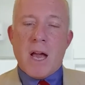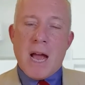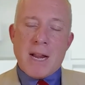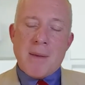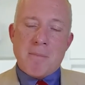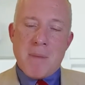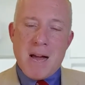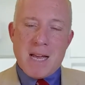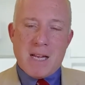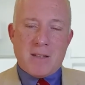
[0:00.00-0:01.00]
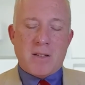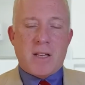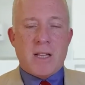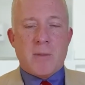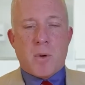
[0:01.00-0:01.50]
And I might,
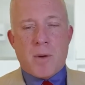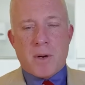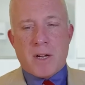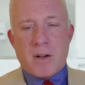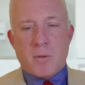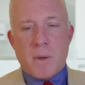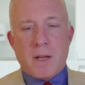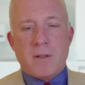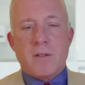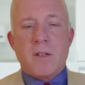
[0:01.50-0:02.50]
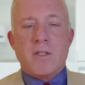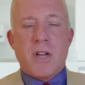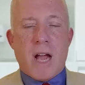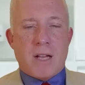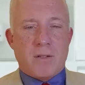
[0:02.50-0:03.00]
in the primary care space,
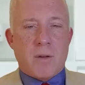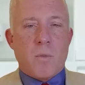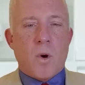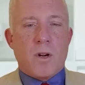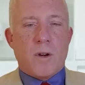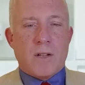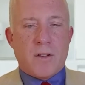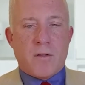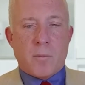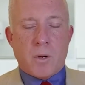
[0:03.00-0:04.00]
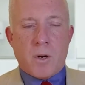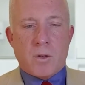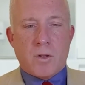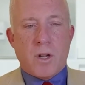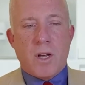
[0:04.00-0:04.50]
suggest a more aggressive
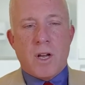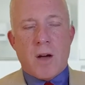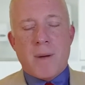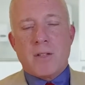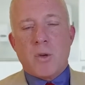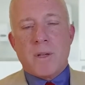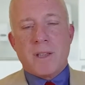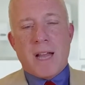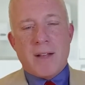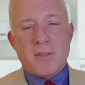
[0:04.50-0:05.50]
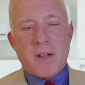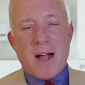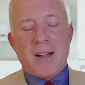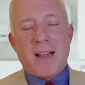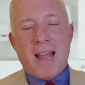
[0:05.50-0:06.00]
approach about doing
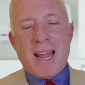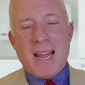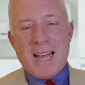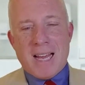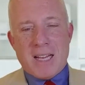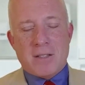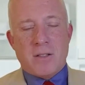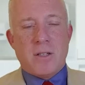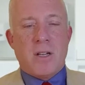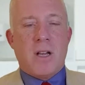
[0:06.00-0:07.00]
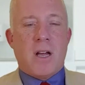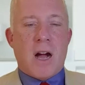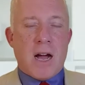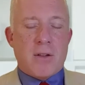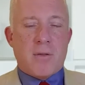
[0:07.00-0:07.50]
lifestyle and
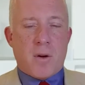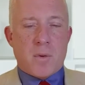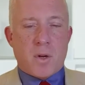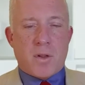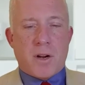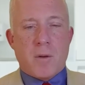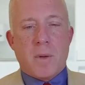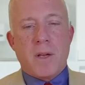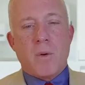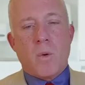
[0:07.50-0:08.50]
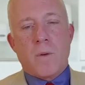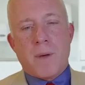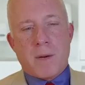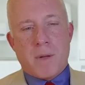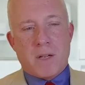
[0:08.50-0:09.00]
either pharmacotherapy or
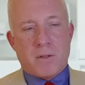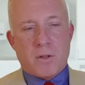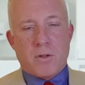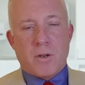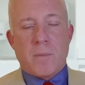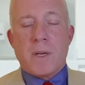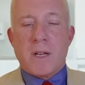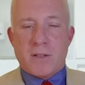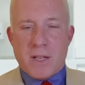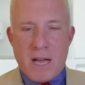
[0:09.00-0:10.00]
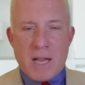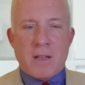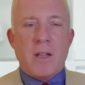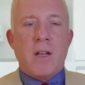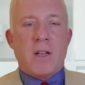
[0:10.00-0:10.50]
metabolic surgery, because again,
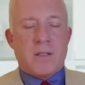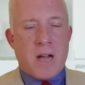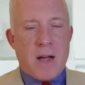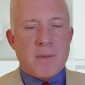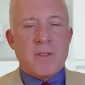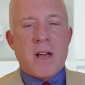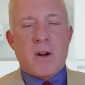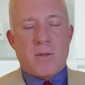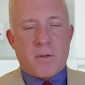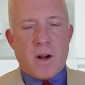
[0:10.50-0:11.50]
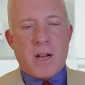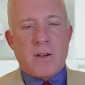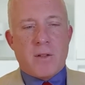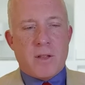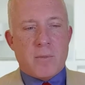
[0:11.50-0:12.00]
time is not our friend
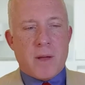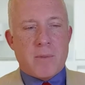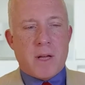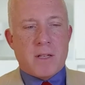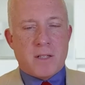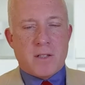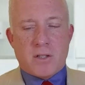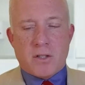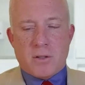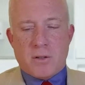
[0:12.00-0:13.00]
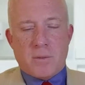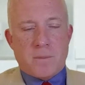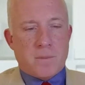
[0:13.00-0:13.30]
on these metabolic conditions.